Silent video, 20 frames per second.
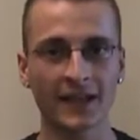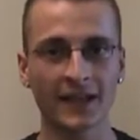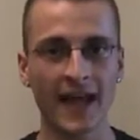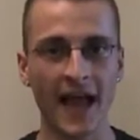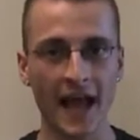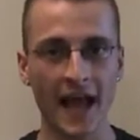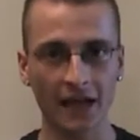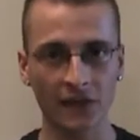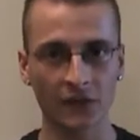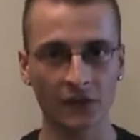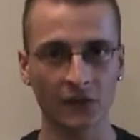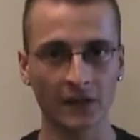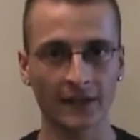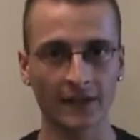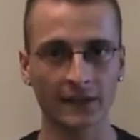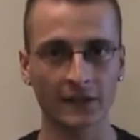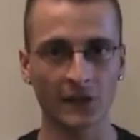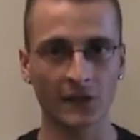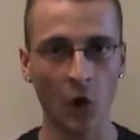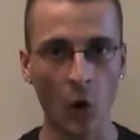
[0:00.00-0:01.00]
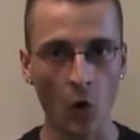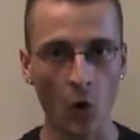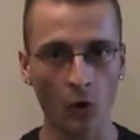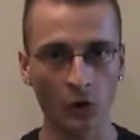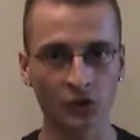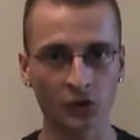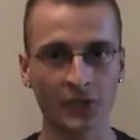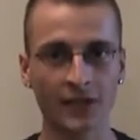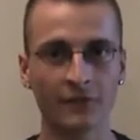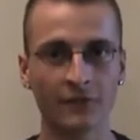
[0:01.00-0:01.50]
an excellent
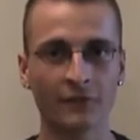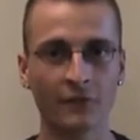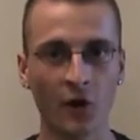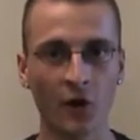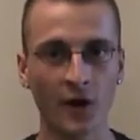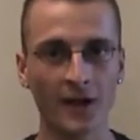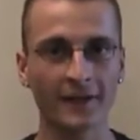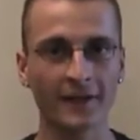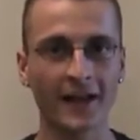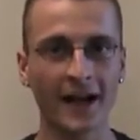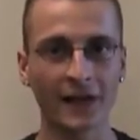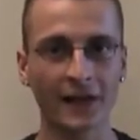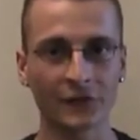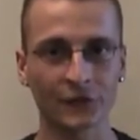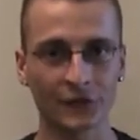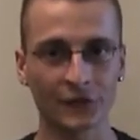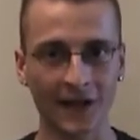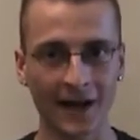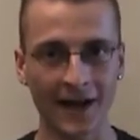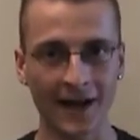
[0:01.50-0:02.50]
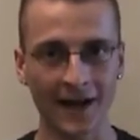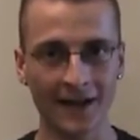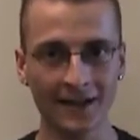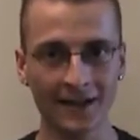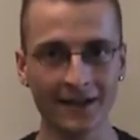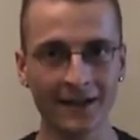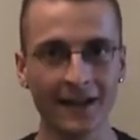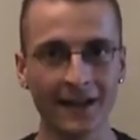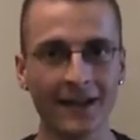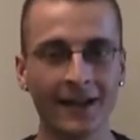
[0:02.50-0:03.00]
coach and very nice
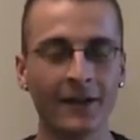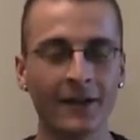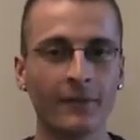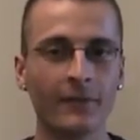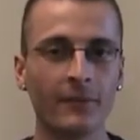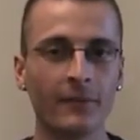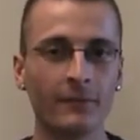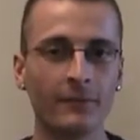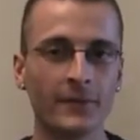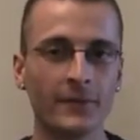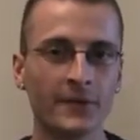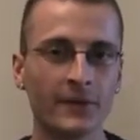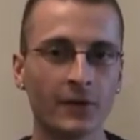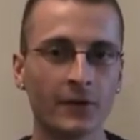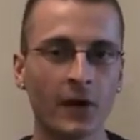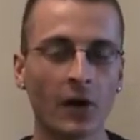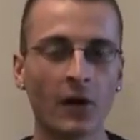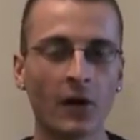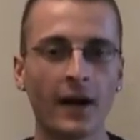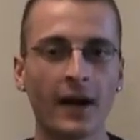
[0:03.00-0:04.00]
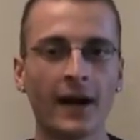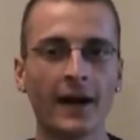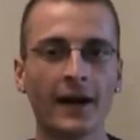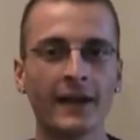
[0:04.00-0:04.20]
guy, you know, uh,